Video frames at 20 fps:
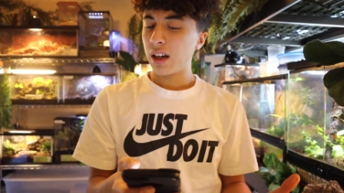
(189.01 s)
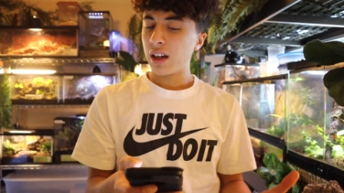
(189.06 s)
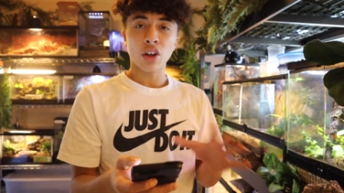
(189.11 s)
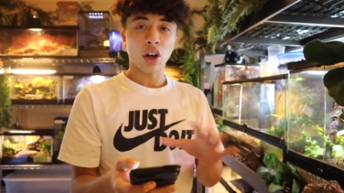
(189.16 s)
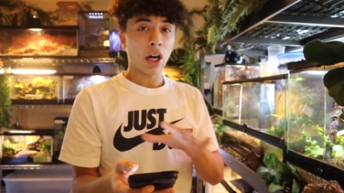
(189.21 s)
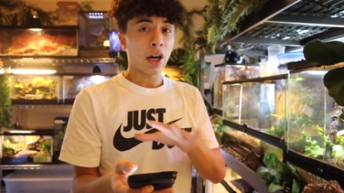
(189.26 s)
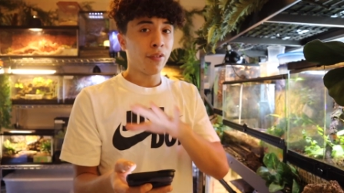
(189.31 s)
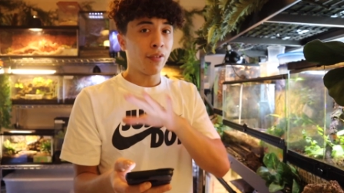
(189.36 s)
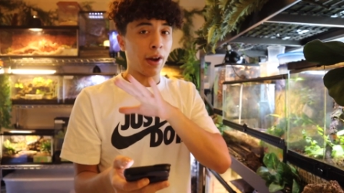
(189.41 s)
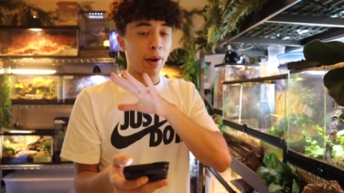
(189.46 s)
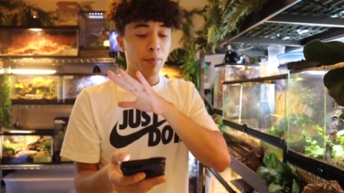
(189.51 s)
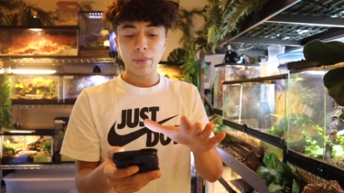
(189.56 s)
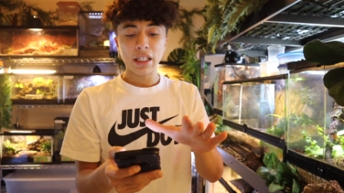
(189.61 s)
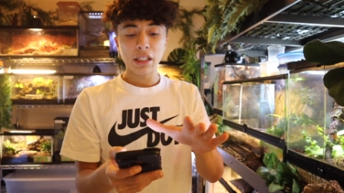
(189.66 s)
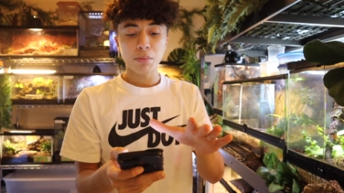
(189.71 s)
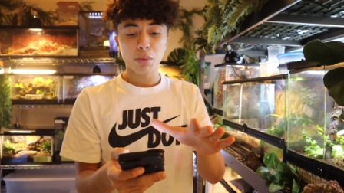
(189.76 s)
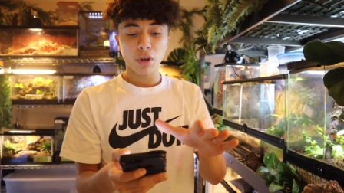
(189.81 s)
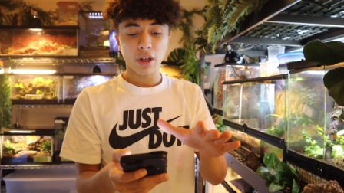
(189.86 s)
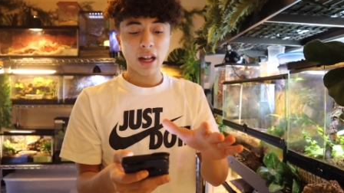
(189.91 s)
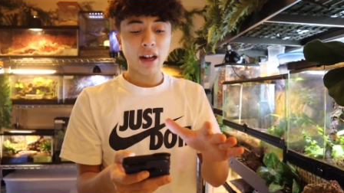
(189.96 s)
Sorry if I
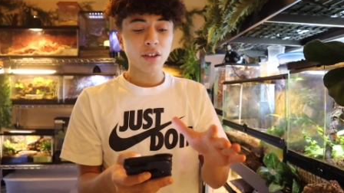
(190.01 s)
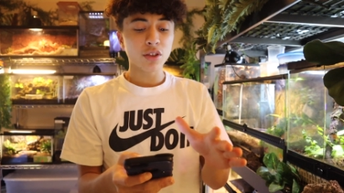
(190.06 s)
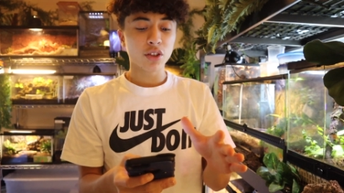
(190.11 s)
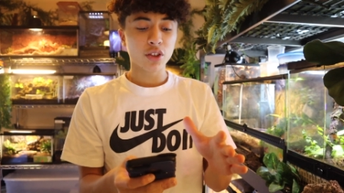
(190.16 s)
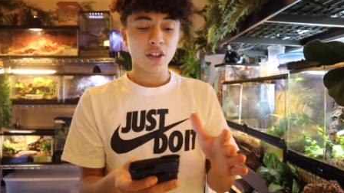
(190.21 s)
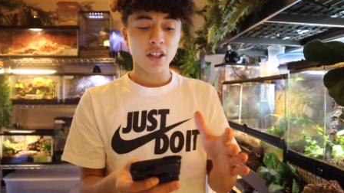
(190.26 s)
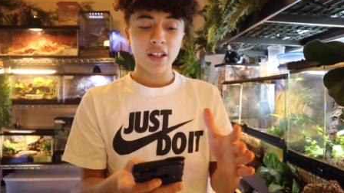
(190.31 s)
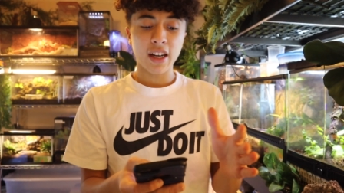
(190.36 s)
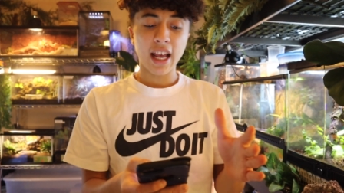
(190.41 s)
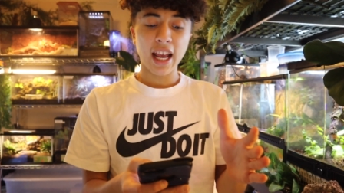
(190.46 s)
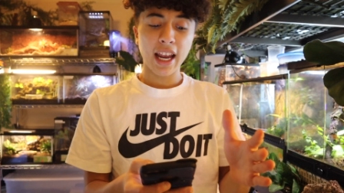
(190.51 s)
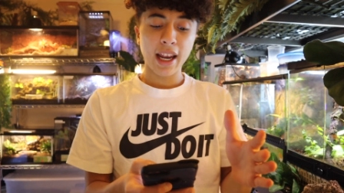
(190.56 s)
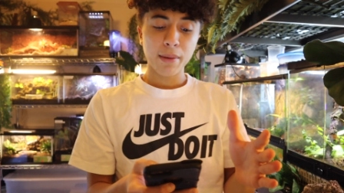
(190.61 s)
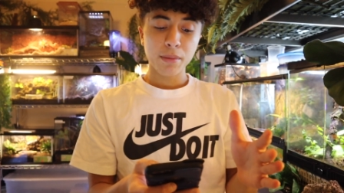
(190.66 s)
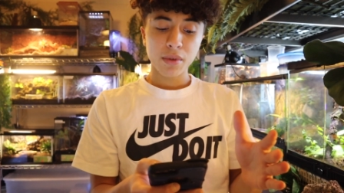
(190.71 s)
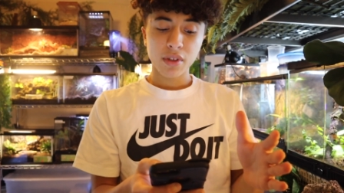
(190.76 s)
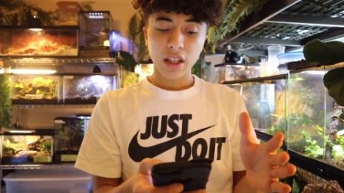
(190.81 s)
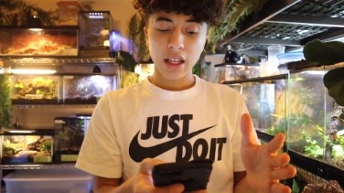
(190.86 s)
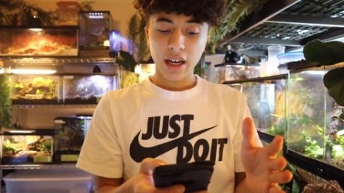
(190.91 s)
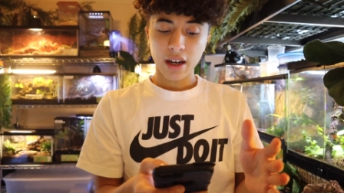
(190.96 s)
mispronounced the
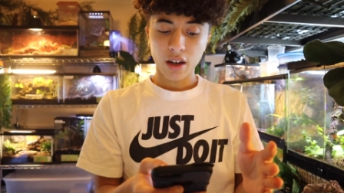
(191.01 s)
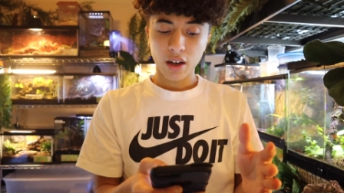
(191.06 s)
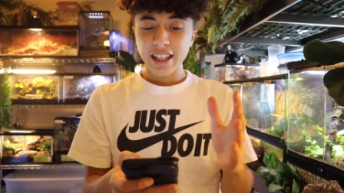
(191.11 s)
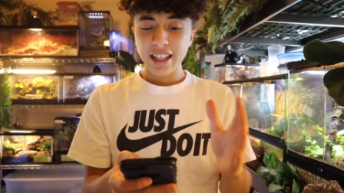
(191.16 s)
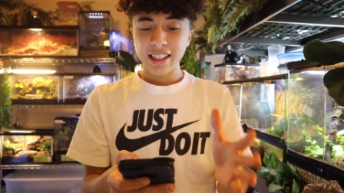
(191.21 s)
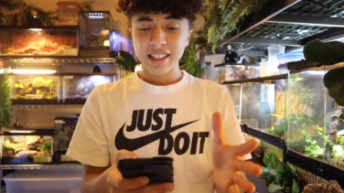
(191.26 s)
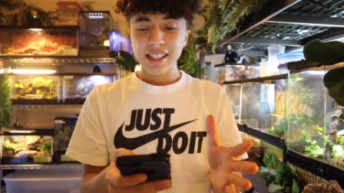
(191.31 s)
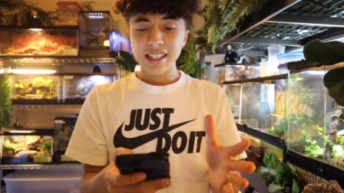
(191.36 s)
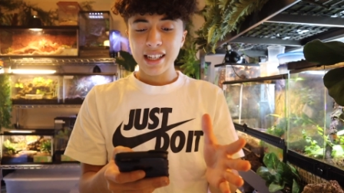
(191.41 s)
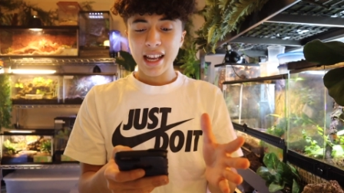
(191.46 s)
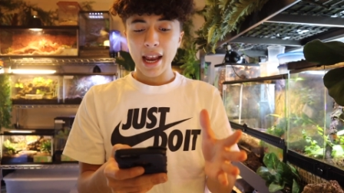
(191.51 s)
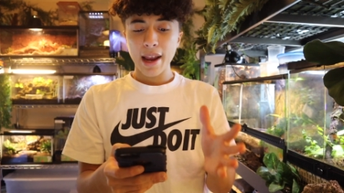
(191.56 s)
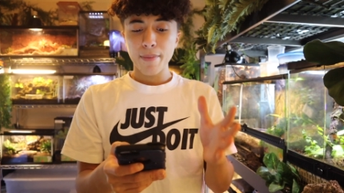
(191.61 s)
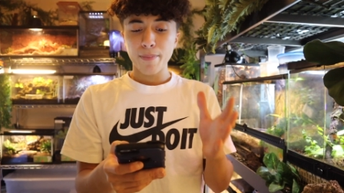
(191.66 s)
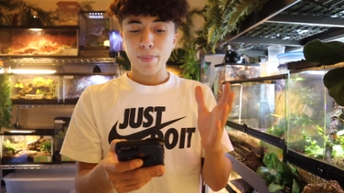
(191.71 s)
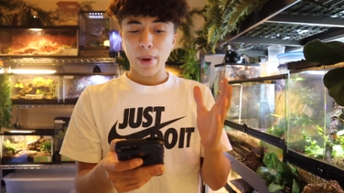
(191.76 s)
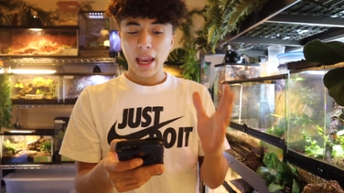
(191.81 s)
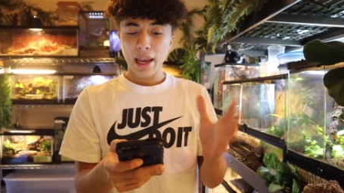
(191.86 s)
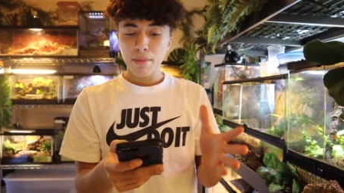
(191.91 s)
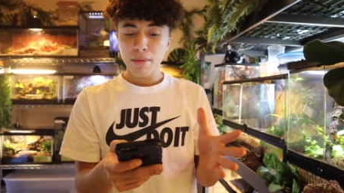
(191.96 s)
names there. This is a
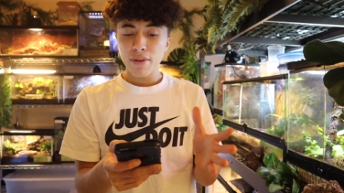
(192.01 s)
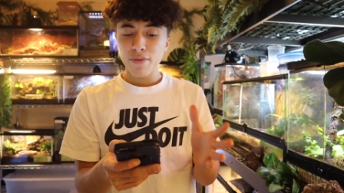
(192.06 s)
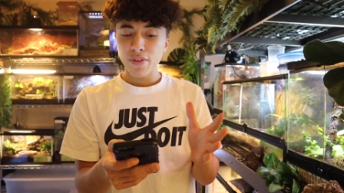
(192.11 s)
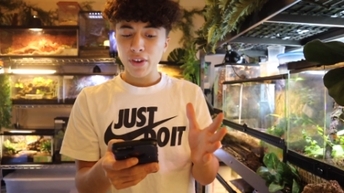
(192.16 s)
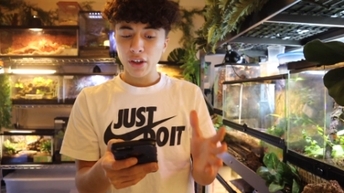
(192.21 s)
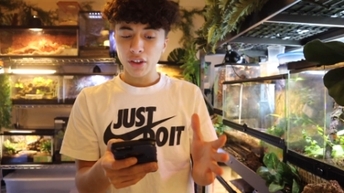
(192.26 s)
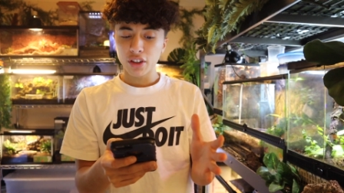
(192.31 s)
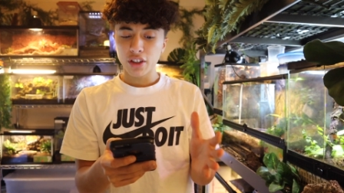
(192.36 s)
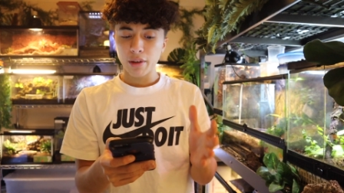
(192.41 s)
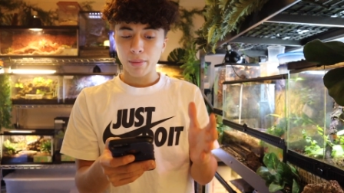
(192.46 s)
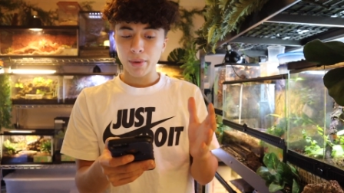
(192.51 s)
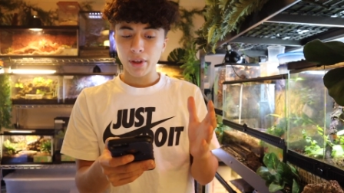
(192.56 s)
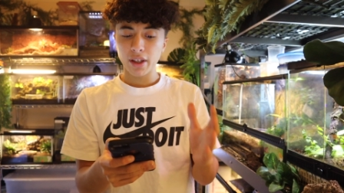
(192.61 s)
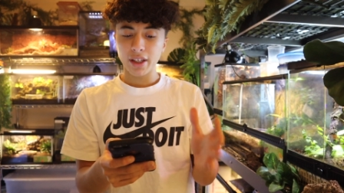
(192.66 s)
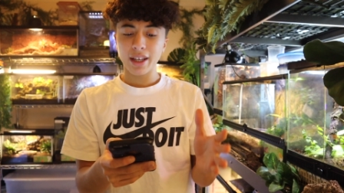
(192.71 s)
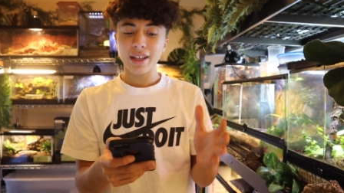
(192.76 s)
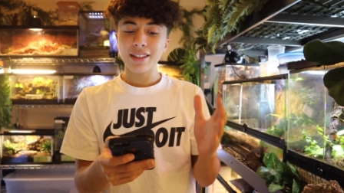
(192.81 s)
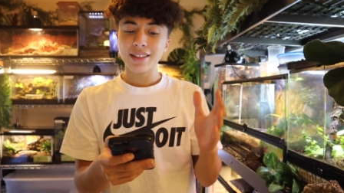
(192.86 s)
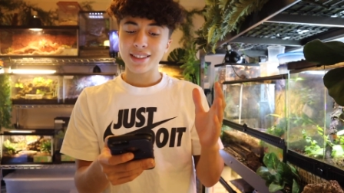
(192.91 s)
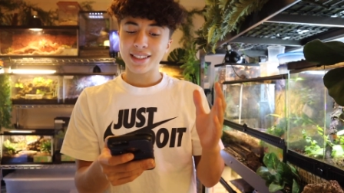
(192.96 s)
baby veiled
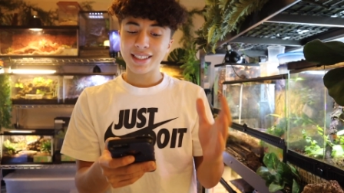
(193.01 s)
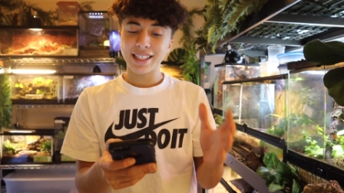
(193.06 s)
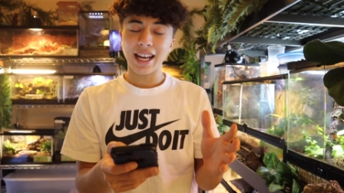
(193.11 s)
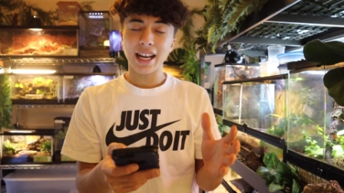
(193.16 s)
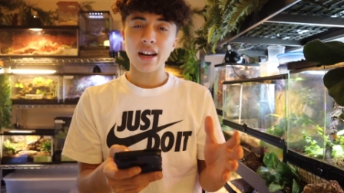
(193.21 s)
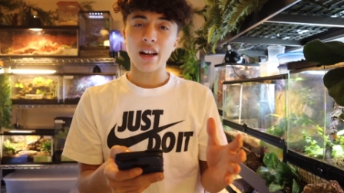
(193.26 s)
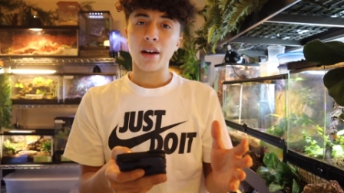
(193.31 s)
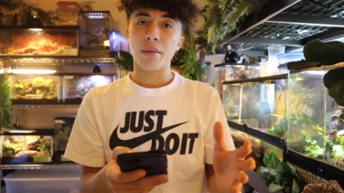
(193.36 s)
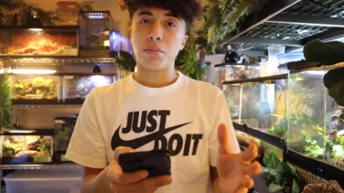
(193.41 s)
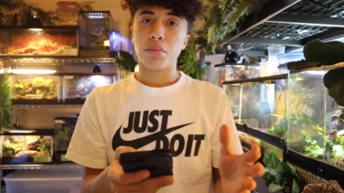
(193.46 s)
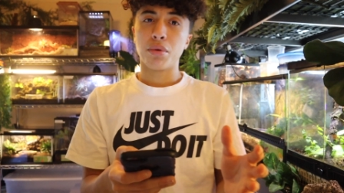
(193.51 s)
chameleon setup.